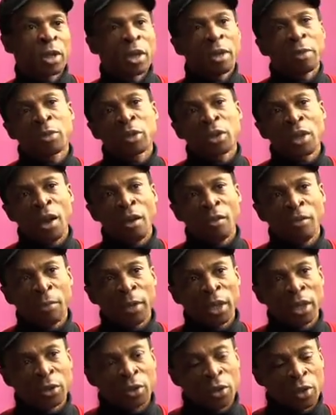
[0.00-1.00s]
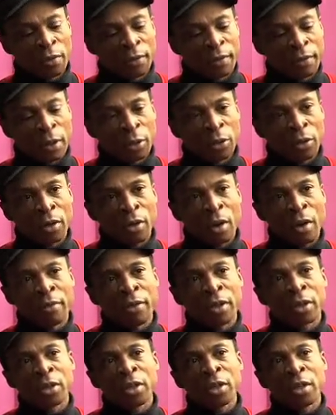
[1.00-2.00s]
it himself, begins to filter
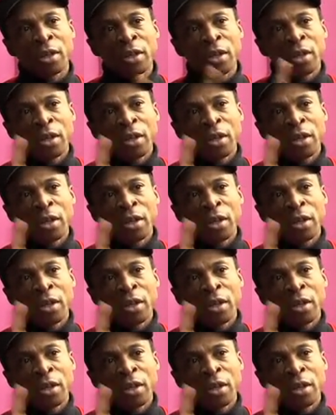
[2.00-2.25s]
over to